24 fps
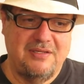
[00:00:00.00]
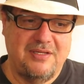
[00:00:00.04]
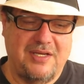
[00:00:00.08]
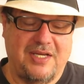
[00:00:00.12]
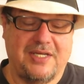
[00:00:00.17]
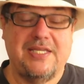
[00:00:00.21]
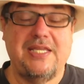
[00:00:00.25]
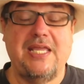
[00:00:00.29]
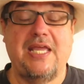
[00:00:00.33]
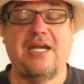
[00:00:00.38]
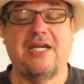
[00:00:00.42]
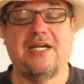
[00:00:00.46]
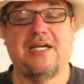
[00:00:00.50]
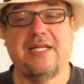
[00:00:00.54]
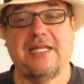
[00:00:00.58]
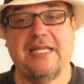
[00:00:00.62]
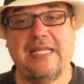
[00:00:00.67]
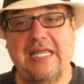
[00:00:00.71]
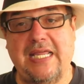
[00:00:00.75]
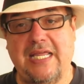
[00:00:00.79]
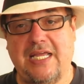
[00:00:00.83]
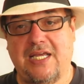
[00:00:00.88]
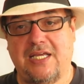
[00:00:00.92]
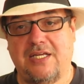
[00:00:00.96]
again and
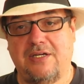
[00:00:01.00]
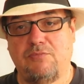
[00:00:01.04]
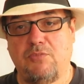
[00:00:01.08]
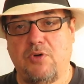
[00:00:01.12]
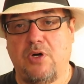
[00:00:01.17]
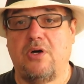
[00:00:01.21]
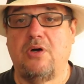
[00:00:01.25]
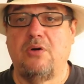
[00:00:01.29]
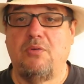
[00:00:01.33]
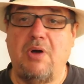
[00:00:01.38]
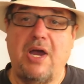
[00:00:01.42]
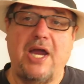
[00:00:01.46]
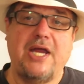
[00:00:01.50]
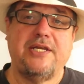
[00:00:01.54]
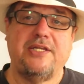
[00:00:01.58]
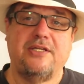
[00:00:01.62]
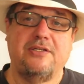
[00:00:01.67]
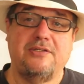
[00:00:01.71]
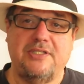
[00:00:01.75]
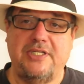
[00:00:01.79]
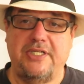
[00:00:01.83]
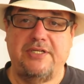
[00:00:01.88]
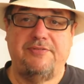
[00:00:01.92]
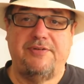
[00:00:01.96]
again, well, why do
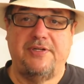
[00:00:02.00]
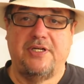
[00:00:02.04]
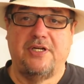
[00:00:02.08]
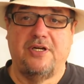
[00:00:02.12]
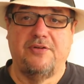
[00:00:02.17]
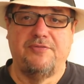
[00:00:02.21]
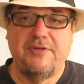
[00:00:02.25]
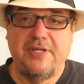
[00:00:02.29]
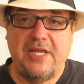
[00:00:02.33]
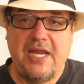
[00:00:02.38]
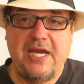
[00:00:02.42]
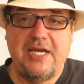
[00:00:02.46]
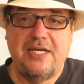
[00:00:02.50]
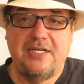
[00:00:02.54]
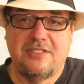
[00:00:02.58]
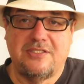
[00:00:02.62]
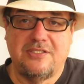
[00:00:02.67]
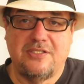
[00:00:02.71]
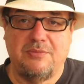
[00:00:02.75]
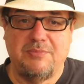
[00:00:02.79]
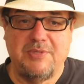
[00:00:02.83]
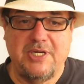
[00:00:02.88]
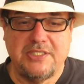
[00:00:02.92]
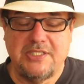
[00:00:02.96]
you live here if you hate it
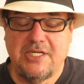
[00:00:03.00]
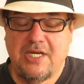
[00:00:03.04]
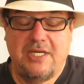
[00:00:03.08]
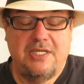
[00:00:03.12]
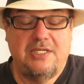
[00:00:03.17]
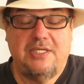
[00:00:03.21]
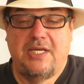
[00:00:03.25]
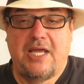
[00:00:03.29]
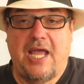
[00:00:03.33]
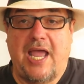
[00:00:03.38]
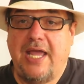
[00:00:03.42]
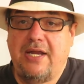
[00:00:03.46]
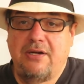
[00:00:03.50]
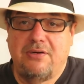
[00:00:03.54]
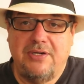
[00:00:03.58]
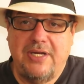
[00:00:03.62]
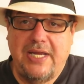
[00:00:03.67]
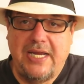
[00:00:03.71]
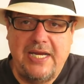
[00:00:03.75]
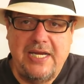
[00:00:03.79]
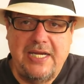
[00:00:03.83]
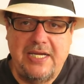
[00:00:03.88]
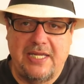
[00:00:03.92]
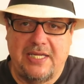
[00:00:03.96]
so much? I don't
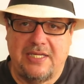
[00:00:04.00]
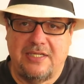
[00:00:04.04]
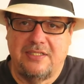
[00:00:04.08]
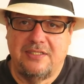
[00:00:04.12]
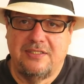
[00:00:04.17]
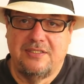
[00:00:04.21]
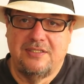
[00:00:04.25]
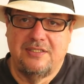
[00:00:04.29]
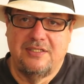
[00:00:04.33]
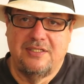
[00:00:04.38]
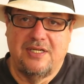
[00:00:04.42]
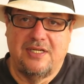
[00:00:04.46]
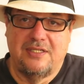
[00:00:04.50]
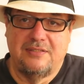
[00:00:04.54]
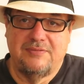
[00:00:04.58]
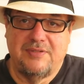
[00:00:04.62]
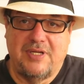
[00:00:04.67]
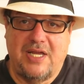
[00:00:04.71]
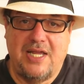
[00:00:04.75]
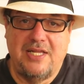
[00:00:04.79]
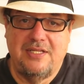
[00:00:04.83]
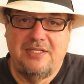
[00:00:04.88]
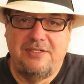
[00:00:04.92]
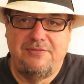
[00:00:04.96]
hate it.
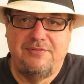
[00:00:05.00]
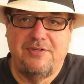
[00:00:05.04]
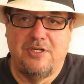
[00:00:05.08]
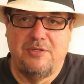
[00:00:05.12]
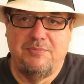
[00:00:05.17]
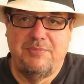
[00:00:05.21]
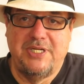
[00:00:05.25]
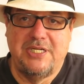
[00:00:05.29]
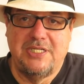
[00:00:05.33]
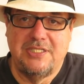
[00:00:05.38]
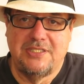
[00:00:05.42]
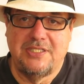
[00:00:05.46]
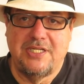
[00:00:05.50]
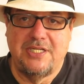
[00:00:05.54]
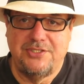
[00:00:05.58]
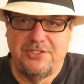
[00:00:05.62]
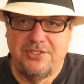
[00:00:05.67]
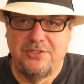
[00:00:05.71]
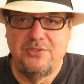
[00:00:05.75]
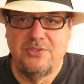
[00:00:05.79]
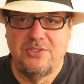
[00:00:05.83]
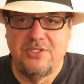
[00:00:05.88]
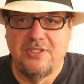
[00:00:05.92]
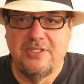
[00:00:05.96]
I live here because I
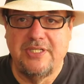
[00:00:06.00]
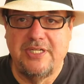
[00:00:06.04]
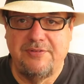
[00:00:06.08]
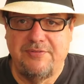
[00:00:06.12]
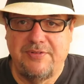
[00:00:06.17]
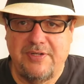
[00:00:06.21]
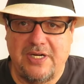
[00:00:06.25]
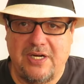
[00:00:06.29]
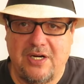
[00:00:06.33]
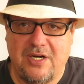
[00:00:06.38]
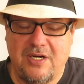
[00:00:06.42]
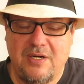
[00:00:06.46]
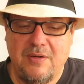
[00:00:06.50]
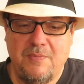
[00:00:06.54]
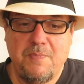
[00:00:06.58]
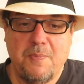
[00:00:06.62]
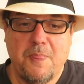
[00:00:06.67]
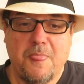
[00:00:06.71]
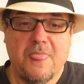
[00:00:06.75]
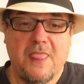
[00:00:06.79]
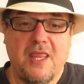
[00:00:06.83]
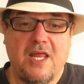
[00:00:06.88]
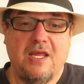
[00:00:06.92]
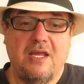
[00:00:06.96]
choose to live here.
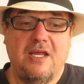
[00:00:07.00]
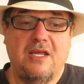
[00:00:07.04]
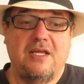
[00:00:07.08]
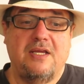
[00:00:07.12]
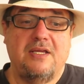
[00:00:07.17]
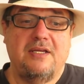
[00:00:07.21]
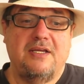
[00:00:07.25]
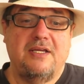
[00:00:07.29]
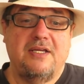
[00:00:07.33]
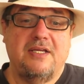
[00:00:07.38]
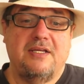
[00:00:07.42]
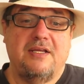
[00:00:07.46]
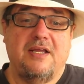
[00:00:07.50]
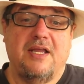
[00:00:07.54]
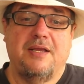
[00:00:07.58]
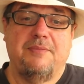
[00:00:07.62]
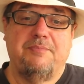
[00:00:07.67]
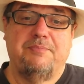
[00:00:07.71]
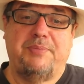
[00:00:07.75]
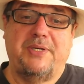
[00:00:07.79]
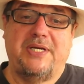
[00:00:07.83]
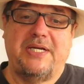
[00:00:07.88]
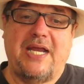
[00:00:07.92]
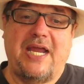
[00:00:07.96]

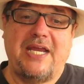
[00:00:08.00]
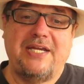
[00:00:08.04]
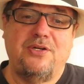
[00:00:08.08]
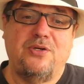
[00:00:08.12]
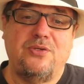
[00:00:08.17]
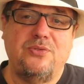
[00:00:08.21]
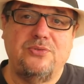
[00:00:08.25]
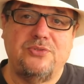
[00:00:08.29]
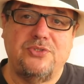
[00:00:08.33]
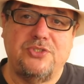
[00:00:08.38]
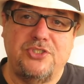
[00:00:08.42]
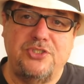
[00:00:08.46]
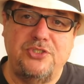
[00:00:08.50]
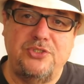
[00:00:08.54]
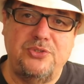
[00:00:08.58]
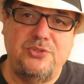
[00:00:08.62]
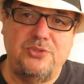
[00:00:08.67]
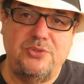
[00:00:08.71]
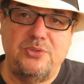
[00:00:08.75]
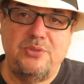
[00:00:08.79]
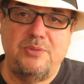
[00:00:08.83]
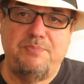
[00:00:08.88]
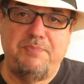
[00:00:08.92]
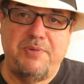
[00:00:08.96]
But I don't
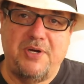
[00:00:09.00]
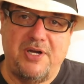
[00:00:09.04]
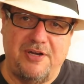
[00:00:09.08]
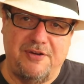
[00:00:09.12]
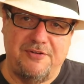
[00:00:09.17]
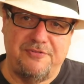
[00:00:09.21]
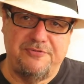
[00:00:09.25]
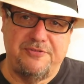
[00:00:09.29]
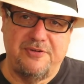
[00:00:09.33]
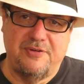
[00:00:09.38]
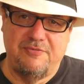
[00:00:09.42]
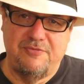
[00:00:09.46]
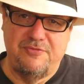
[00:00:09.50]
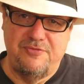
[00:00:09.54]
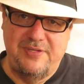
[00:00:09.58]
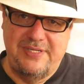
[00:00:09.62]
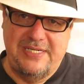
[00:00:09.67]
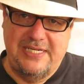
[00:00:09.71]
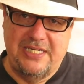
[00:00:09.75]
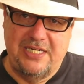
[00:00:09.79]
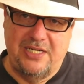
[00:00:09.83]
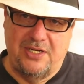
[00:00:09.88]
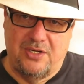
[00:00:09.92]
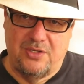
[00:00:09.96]
do puff
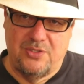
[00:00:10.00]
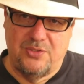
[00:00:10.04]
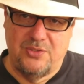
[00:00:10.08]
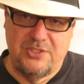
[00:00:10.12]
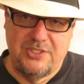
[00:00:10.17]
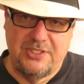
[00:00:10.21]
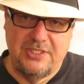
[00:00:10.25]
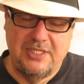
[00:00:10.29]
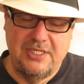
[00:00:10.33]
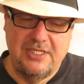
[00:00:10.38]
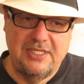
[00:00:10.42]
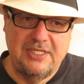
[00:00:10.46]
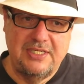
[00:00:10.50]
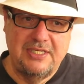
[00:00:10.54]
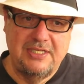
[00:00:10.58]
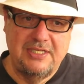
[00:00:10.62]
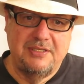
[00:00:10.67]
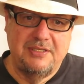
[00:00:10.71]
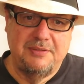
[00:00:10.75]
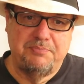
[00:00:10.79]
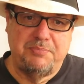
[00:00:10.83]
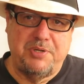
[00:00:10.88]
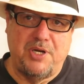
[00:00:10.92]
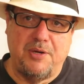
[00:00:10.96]
videos
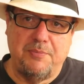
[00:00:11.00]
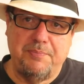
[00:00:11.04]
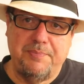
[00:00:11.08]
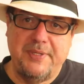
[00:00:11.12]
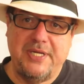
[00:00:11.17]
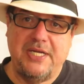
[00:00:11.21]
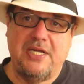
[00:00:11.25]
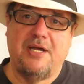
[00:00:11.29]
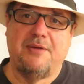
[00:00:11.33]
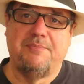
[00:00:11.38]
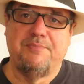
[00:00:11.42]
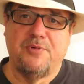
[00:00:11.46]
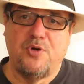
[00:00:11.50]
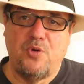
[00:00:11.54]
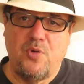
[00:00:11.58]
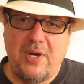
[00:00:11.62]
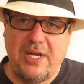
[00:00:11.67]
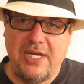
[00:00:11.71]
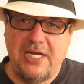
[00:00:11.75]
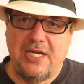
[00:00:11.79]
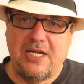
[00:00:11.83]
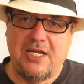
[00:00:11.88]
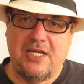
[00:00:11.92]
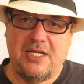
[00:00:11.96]
pumping up
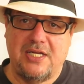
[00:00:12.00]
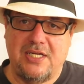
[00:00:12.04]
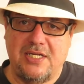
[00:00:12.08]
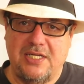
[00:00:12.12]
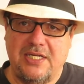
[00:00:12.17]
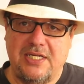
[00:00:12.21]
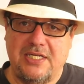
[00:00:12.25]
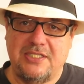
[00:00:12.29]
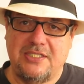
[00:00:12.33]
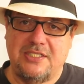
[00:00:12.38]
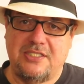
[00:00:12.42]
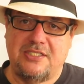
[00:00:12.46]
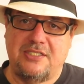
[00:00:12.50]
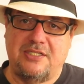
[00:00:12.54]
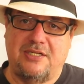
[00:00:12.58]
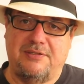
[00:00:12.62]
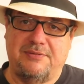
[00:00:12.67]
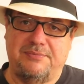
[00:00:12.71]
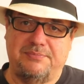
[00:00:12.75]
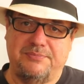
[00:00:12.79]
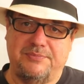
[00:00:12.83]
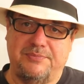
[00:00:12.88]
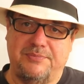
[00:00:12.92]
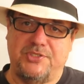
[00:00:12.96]
Cuenca as
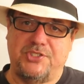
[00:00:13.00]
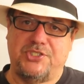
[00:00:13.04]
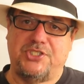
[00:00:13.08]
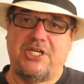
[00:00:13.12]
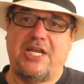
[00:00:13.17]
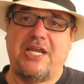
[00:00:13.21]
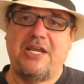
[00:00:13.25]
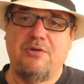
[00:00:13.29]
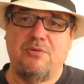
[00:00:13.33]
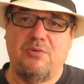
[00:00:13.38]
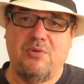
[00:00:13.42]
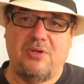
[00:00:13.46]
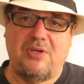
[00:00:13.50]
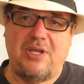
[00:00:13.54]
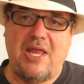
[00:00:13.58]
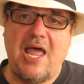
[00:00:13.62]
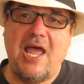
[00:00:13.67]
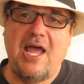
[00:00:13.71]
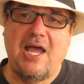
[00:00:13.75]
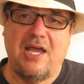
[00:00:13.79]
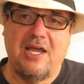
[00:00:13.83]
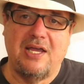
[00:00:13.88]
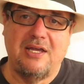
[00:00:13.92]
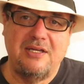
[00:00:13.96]
some
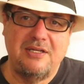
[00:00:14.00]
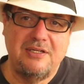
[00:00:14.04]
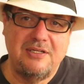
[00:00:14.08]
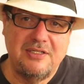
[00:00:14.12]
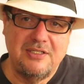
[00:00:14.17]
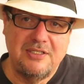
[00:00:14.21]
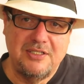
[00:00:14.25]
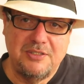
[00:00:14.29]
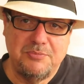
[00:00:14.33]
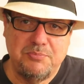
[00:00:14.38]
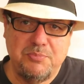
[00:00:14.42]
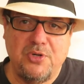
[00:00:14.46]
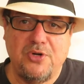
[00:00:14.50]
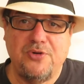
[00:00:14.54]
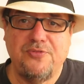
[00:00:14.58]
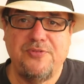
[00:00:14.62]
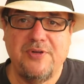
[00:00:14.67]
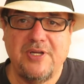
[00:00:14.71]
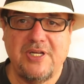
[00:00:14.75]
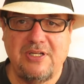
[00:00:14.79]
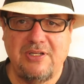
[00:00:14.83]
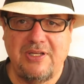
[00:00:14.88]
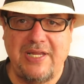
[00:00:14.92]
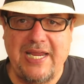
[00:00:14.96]
Shangri-La
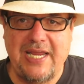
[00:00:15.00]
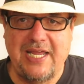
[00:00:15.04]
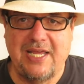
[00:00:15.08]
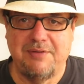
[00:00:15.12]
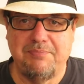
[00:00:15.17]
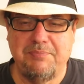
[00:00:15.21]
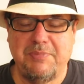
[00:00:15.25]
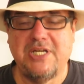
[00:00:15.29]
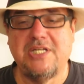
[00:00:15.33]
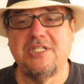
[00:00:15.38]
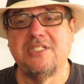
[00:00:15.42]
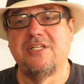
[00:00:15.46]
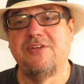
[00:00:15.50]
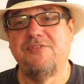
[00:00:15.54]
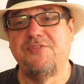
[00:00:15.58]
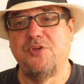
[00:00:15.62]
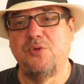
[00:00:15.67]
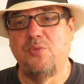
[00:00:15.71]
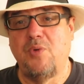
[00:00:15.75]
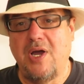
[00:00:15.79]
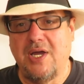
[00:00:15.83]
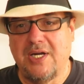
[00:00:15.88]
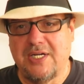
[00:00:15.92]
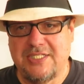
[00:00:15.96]
perfect land. Because if
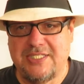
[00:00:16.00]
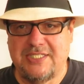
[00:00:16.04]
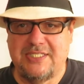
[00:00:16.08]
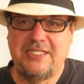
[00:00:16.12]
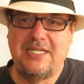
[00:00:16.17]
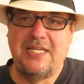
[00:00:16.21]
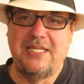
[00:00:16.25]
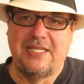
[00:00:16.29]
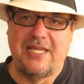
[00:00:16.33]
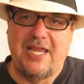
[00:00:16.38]
you want to see